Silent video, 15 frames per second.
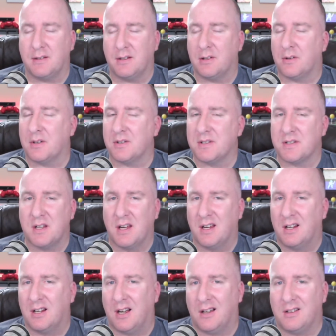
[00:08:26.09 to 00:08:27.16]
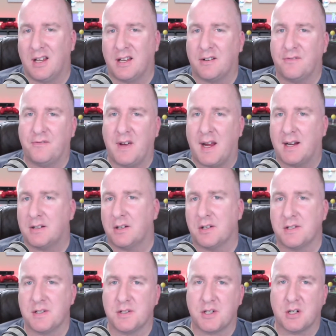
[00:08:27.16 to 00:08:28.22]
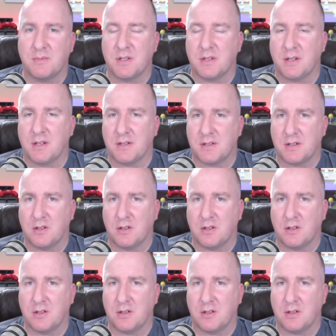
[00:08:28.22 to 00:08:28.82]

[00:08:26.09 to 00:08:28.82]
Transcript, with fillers: You know, there's a lot of factors in terms of this.